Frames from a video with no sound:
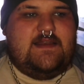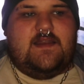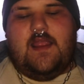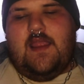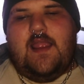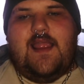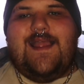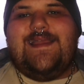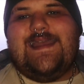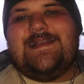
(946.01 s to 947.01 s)
And
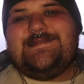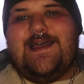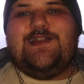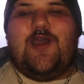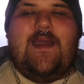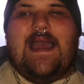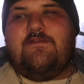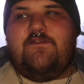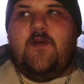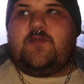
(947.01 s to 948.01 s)
yes, I know I
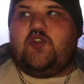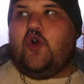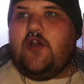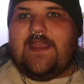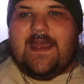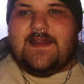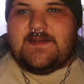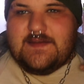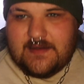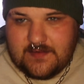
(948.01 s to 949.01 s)
haven't filmed a tour
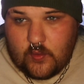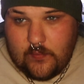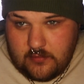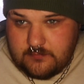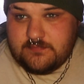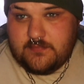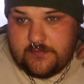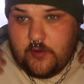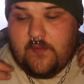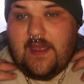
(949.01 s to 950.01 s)
yet, and I will
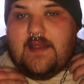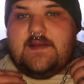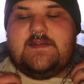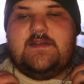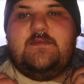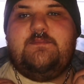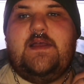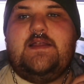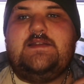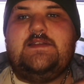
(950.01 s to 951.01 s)
do that,
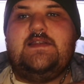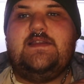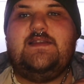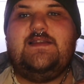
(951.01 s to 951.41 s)
but